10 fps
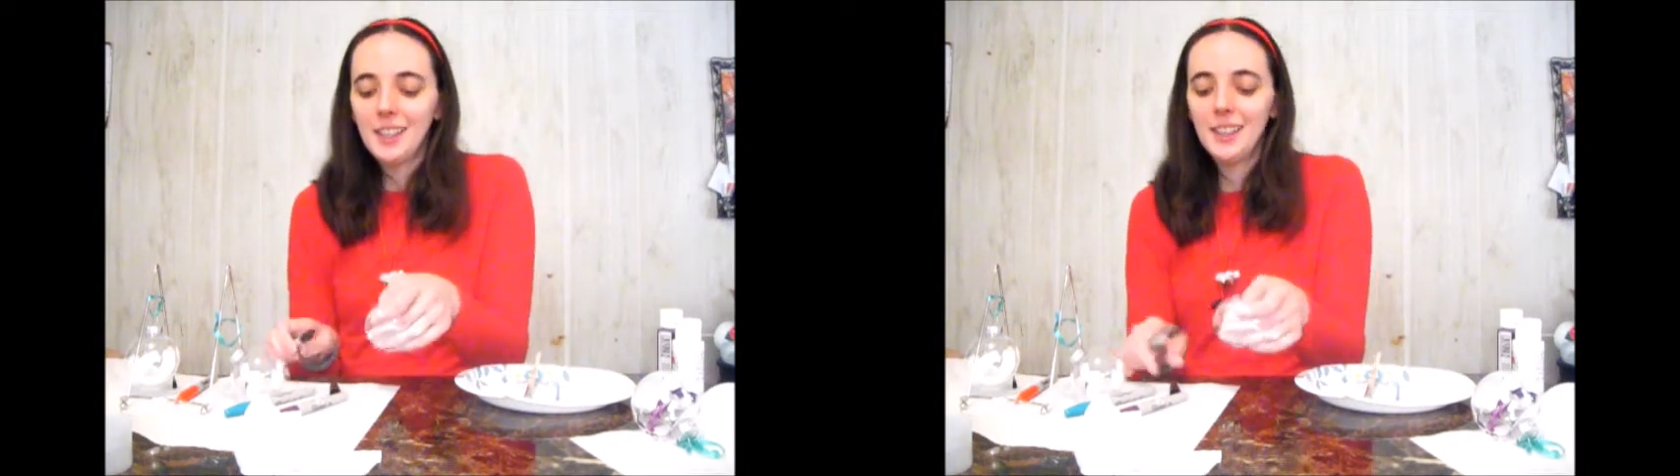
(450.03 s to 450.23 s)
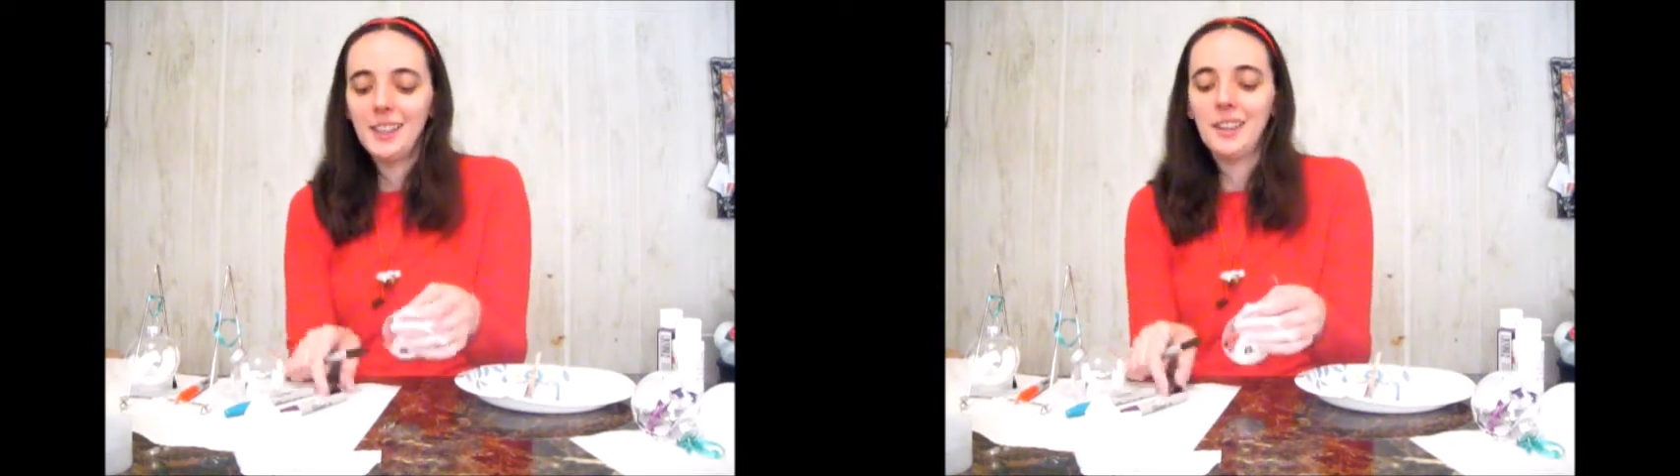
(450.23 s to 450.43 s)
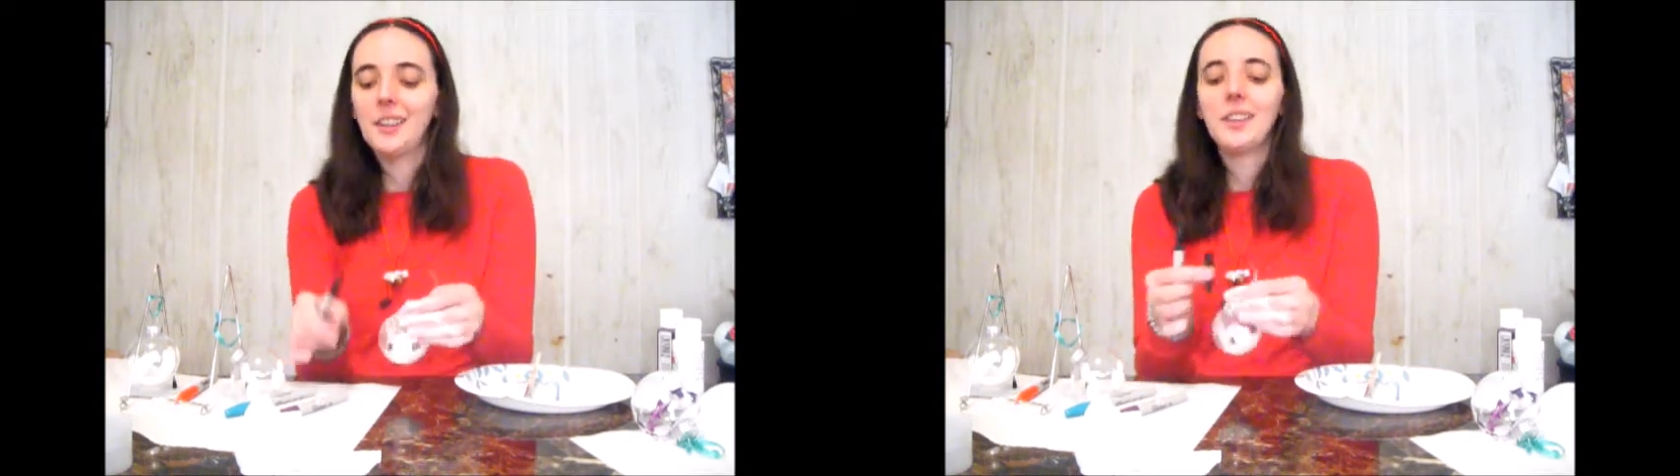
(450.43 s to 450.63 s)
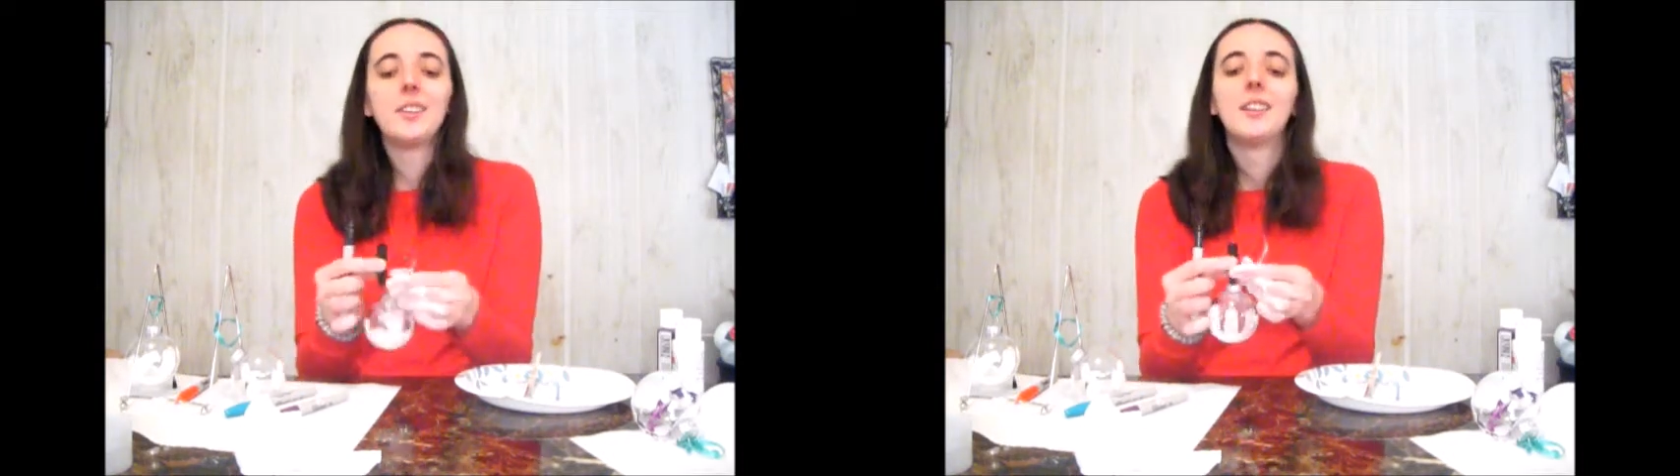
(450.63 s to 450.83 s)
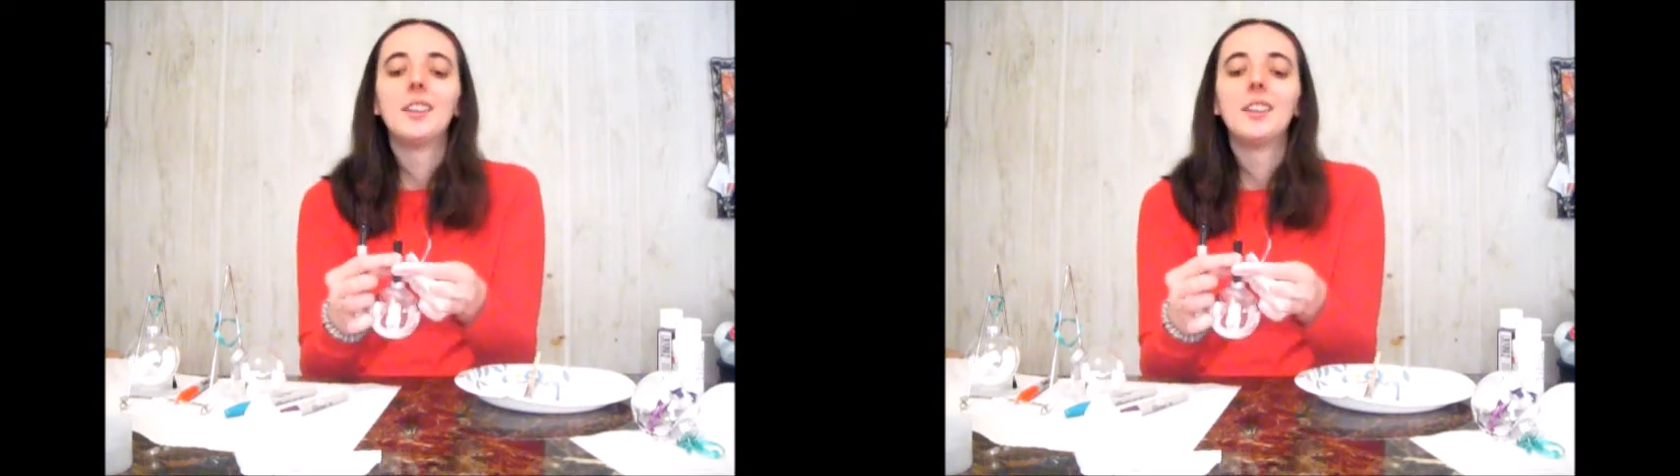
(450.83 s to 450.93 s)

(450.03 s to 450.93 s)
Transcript: leading you.